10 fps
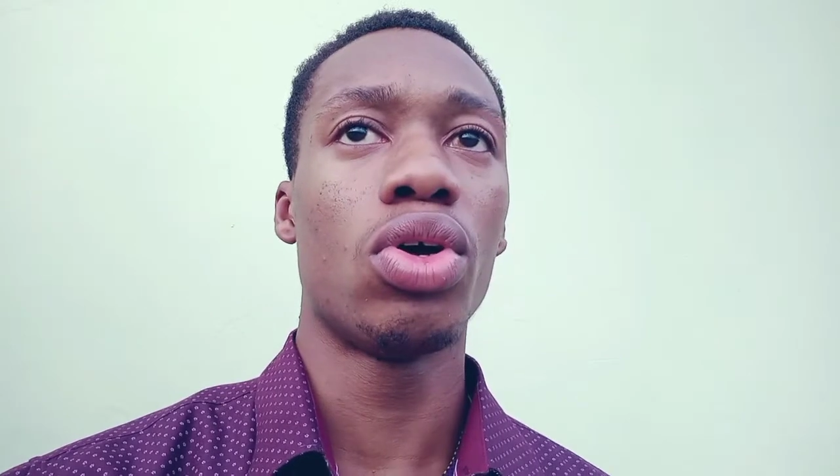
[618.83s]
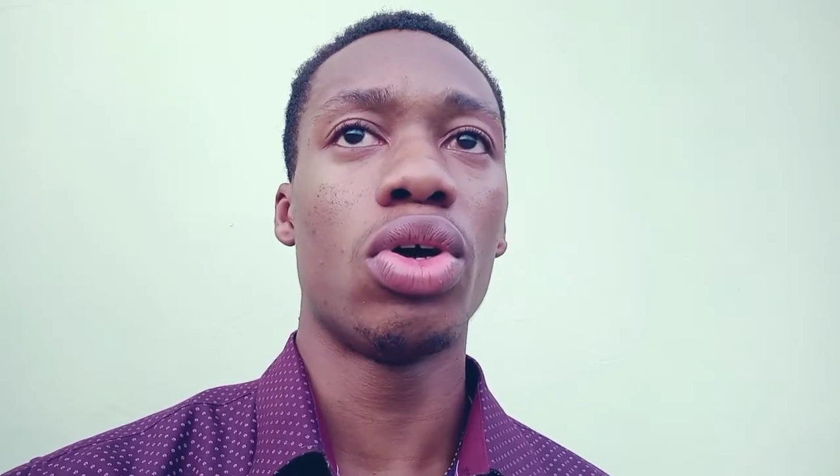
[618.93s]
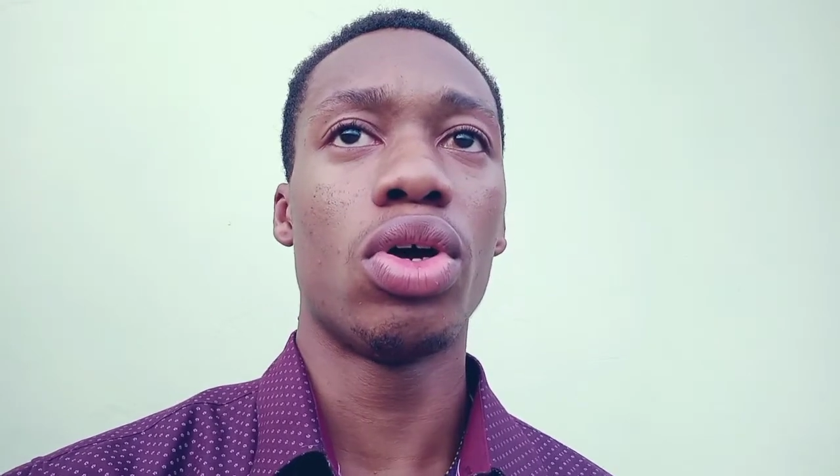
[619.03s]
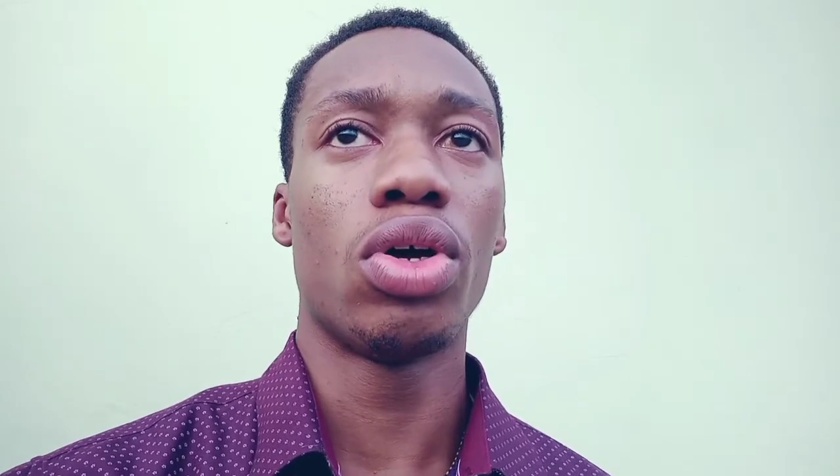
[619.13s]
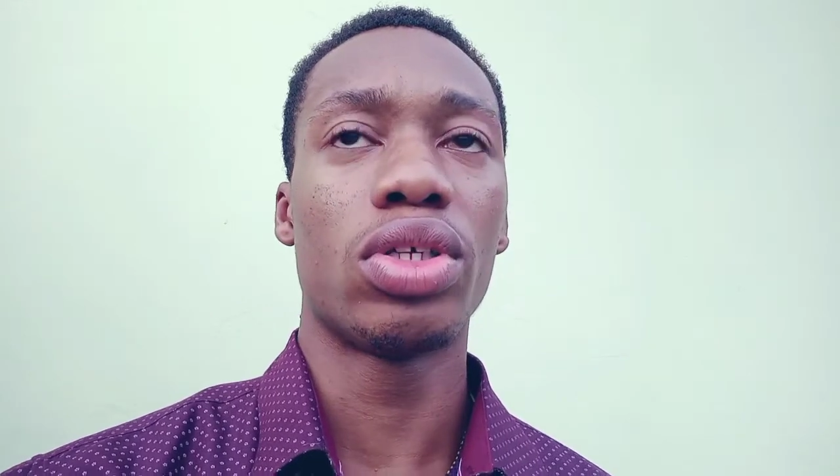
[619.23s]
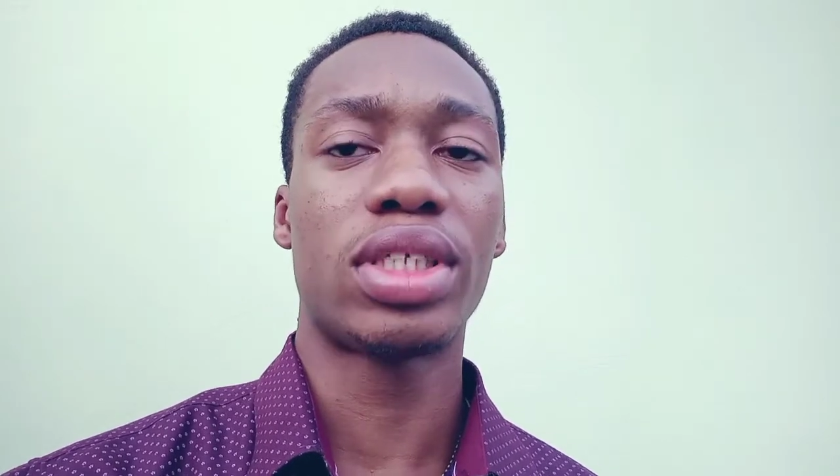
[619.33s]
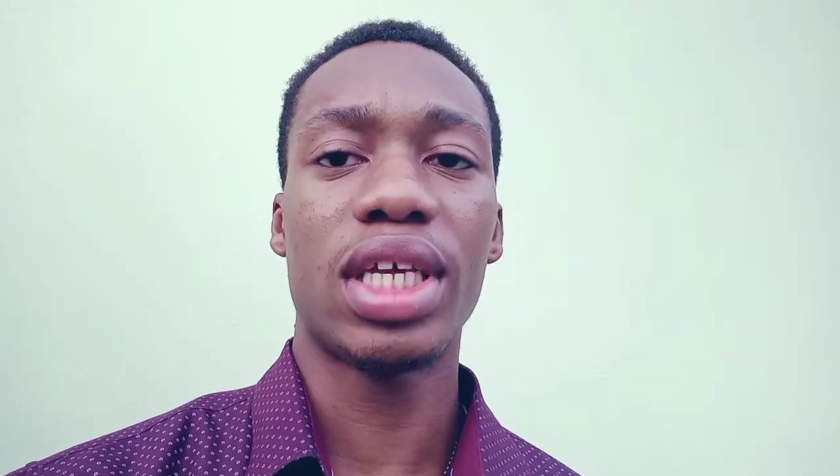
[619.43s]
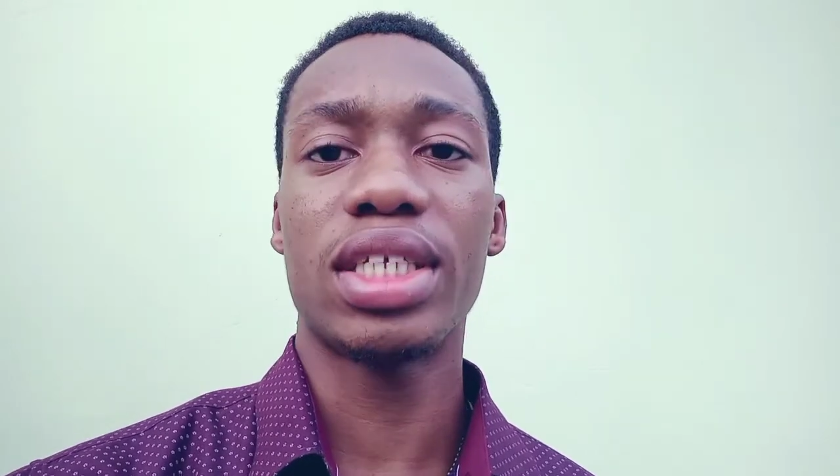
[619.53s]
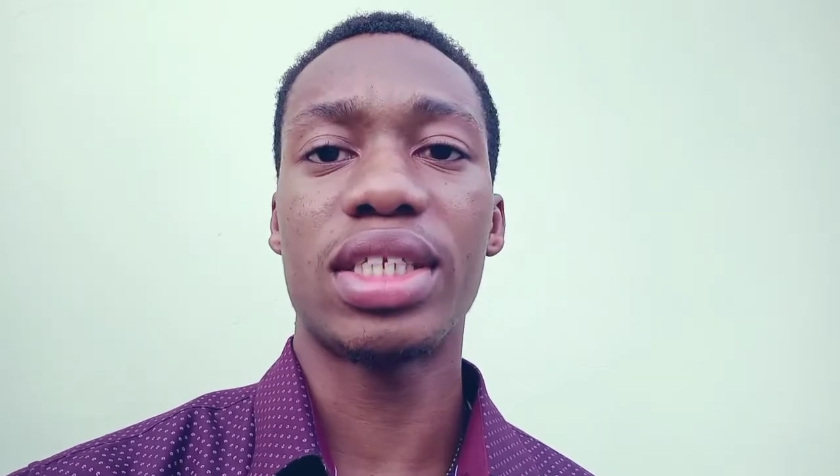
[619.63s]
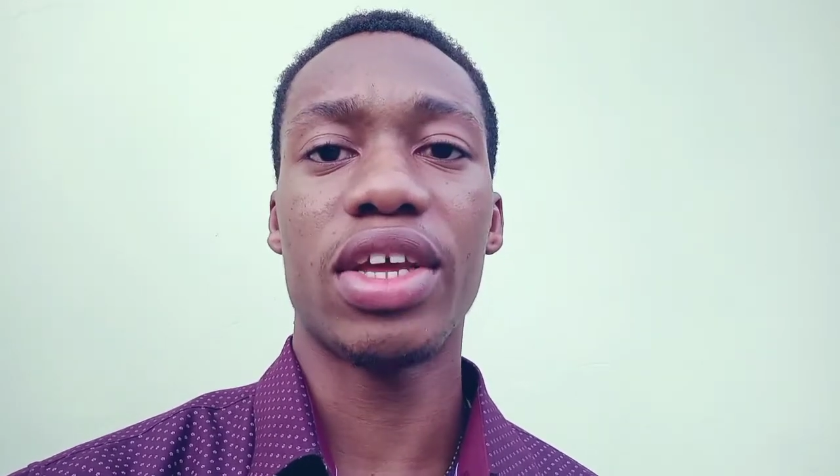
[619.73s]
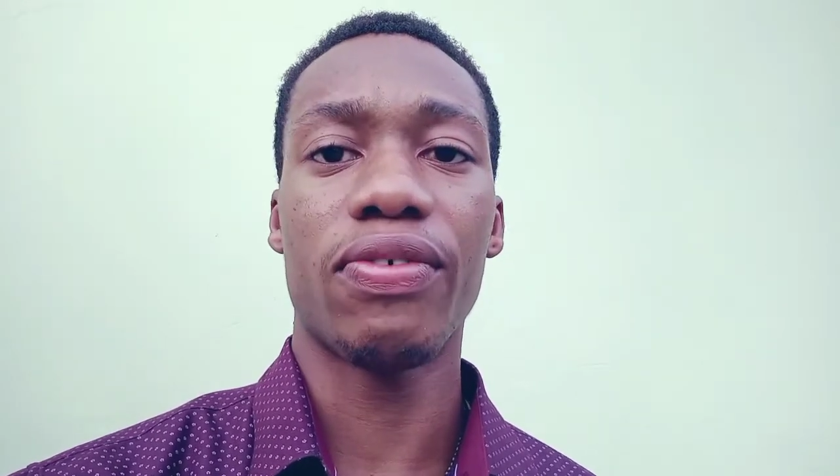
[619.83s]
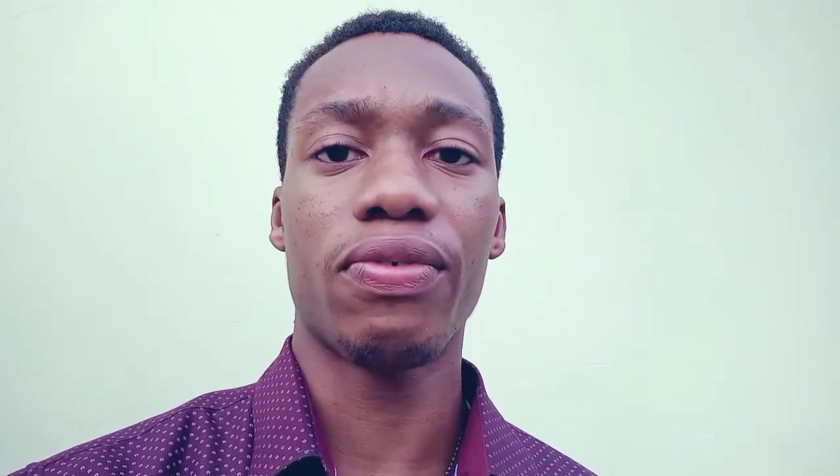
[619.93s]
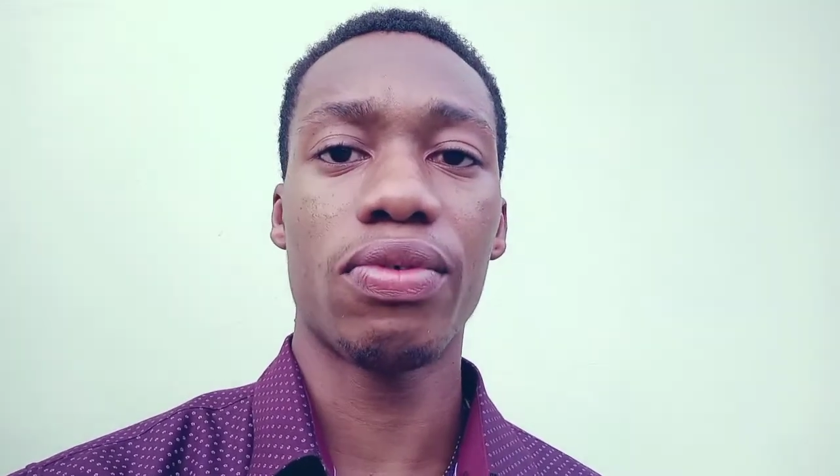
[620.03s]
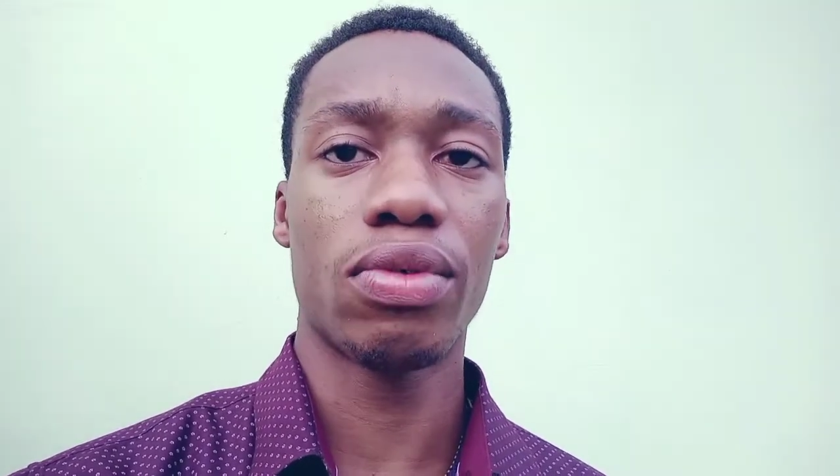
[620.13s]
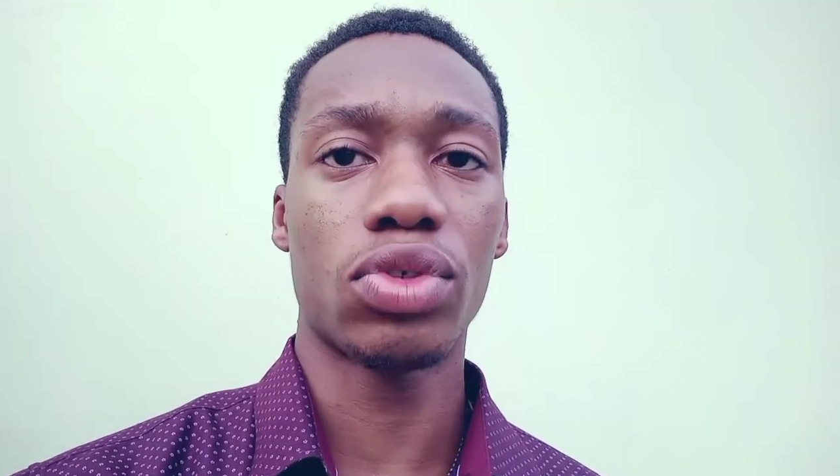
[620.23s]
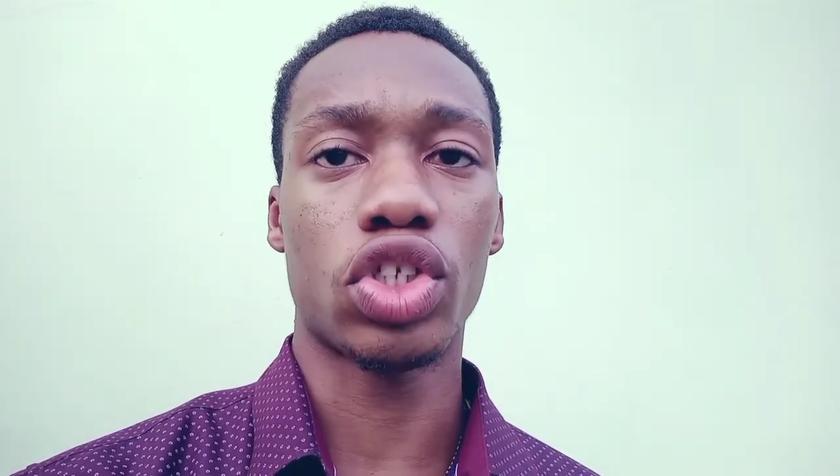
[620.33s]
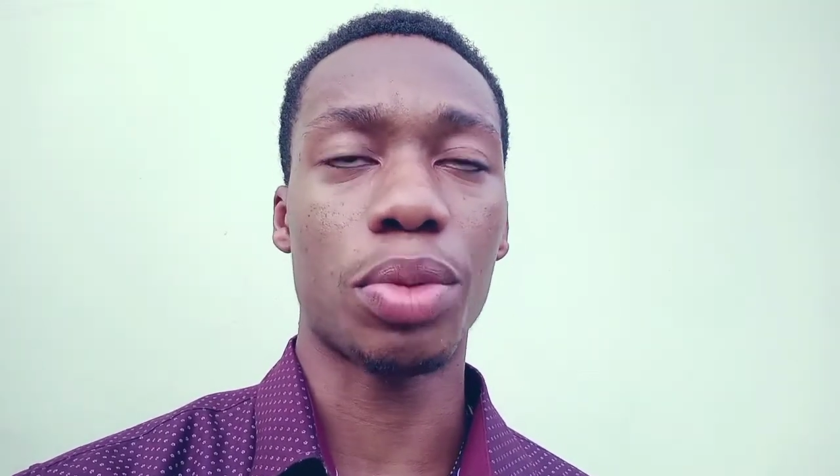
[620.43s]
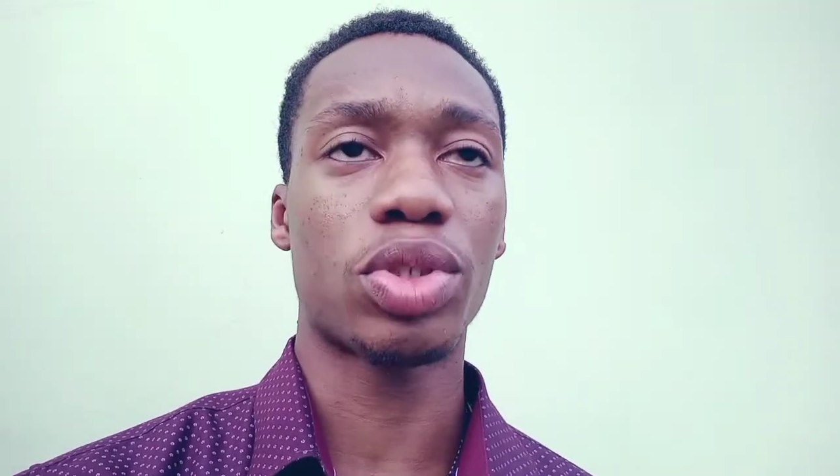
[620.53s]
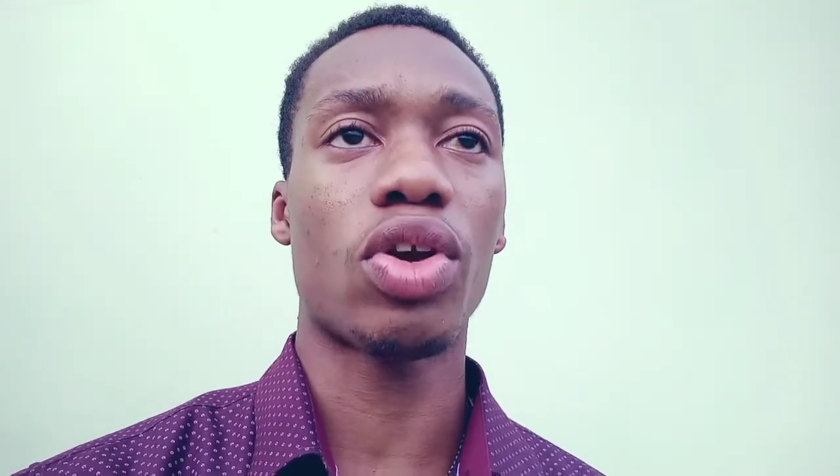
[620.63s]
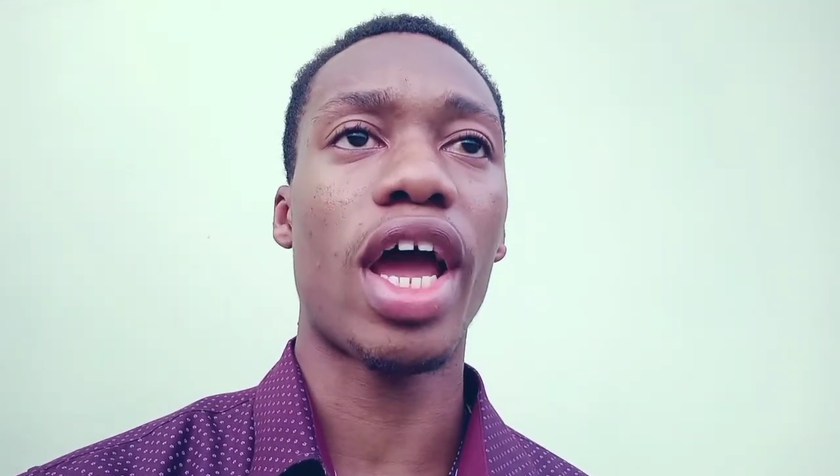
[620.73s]
stay safe,
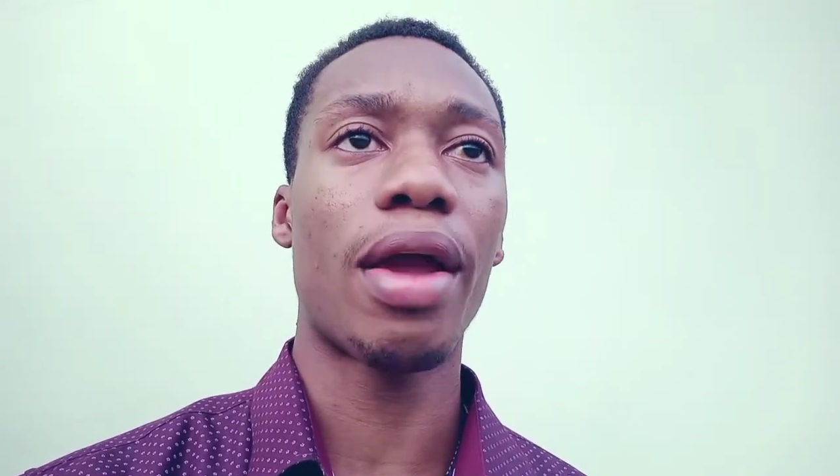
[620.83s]
subscribe,